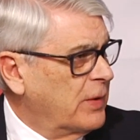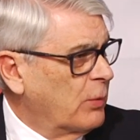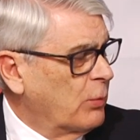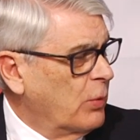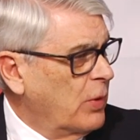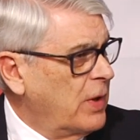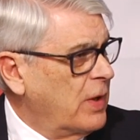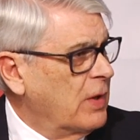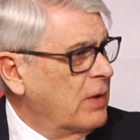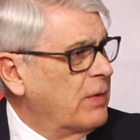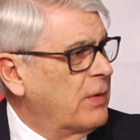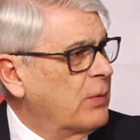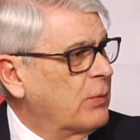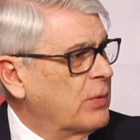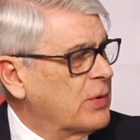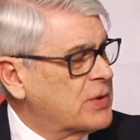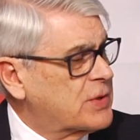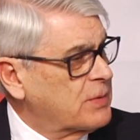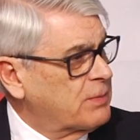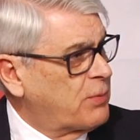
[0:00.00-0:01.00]
the rear that
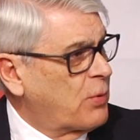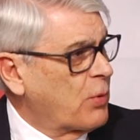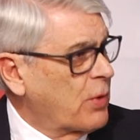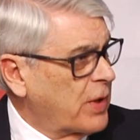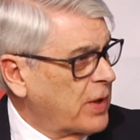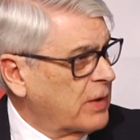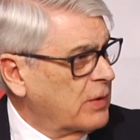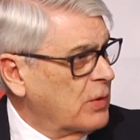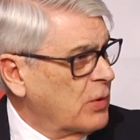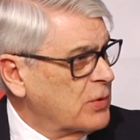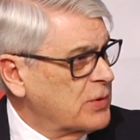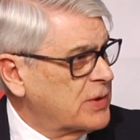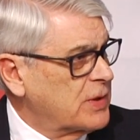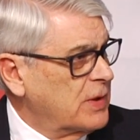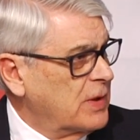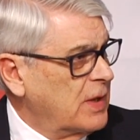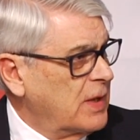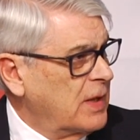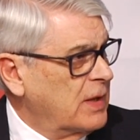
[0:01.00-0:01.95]
were supporting those in the,